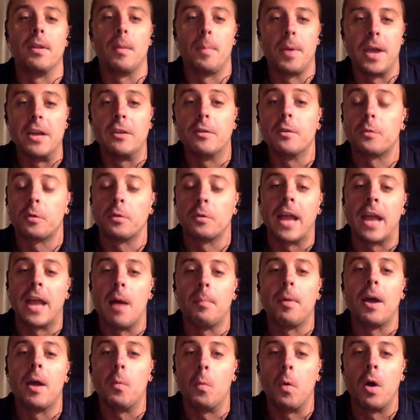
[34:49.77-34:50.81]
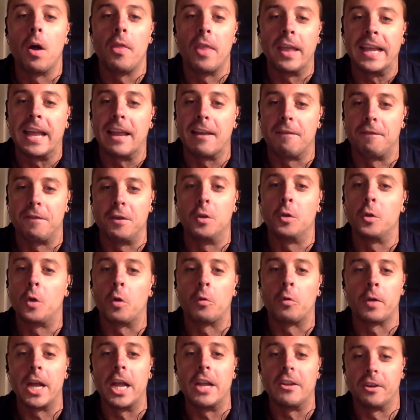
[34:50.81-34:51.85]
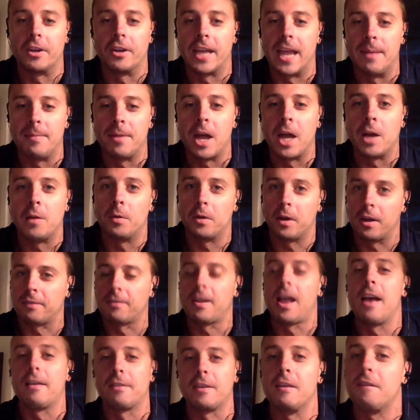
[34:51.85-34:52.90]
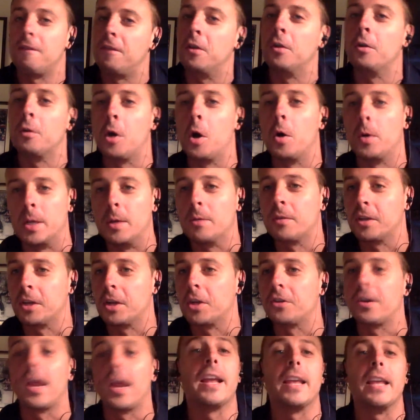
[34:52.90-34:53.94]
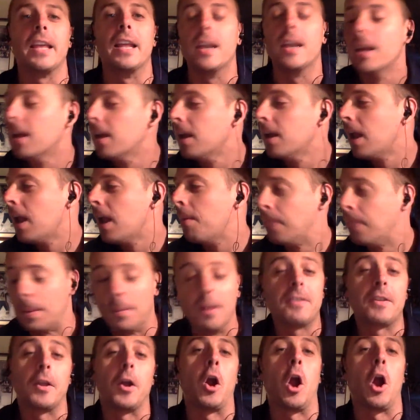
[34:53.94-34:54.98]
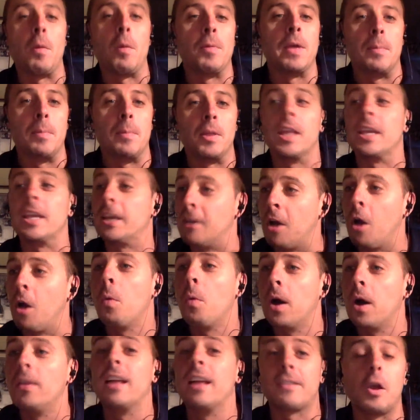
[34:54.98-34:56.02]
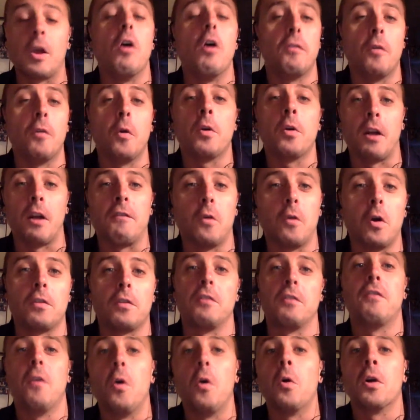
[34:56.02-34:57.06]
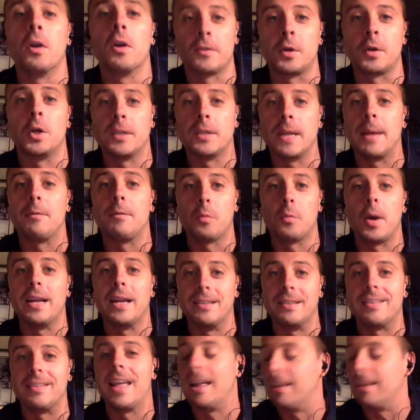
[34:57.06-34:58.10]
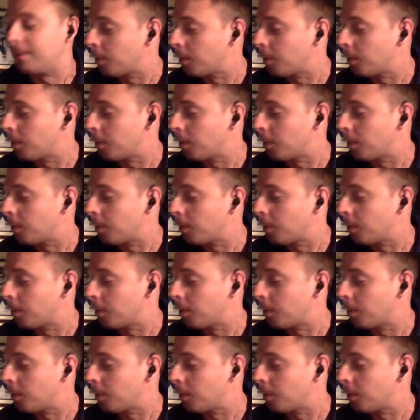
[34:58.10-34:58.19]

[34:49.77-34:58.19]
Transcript: The Patriots were down by 1. They get in field goal range. It came down to a Gronkowski field goal, and he was going to shank it. They must have heard me and be like, you know what? Let's go for it on 4th and 4. Let's go to James White instead.